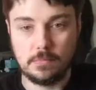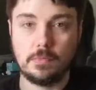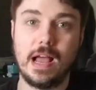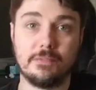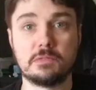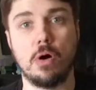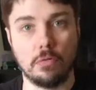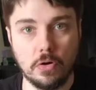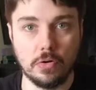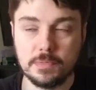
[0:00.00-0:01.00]
I have
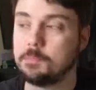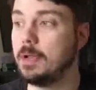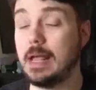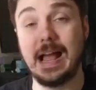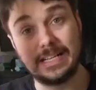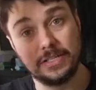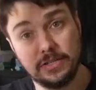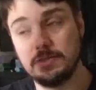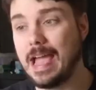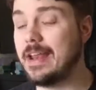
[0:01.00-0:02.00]
small rooms, but I could
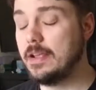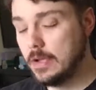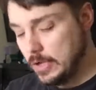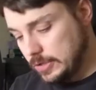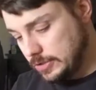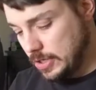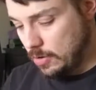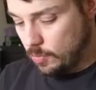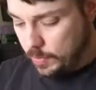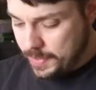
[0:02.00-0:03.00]
do that.
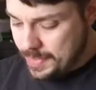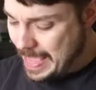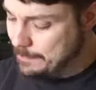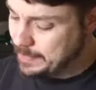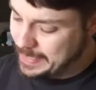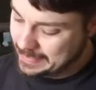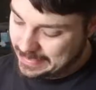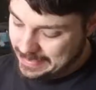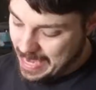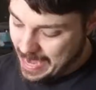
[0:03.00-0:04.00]
So with that being
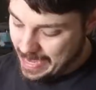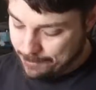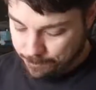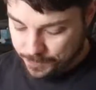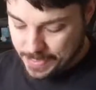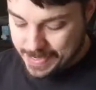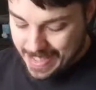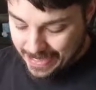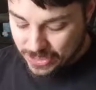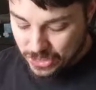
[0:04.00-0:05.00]
said, the
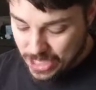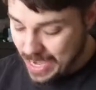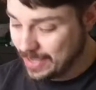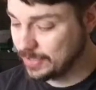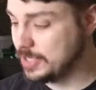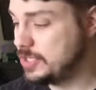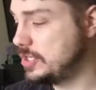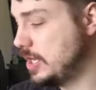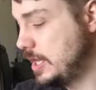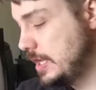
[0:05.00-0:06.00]
next
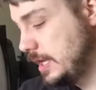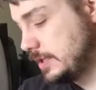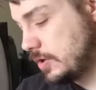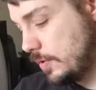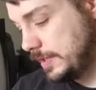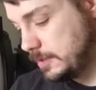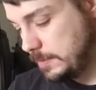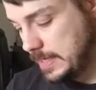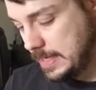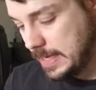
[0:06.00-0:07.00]
challenge is going to
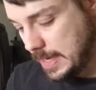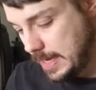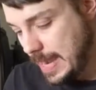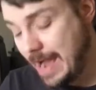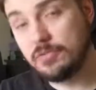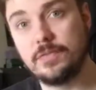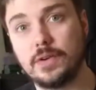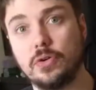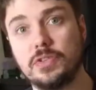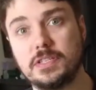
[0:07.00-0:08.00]
be how
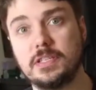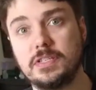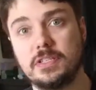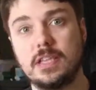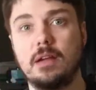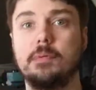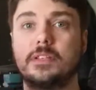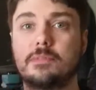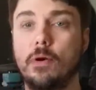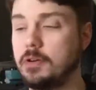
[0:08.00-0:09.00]
difficult this is to set up in
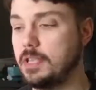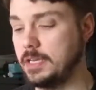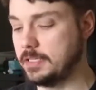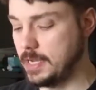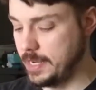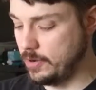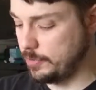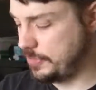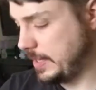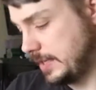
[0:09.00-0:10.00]
SmartThings. I
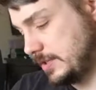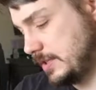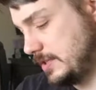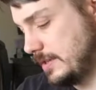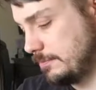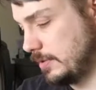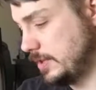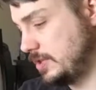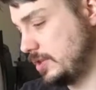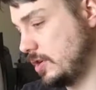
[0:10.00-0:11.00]
don't think it's as simple
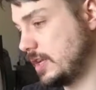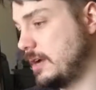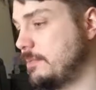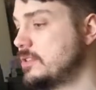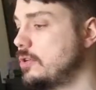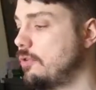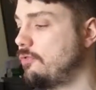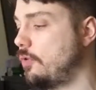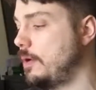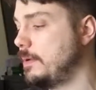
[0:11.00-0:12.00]
as just hook it up and search
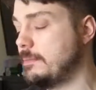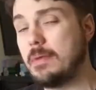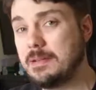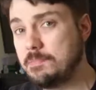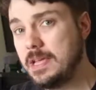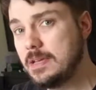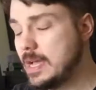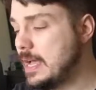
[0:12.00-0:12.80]
for it, but it might be.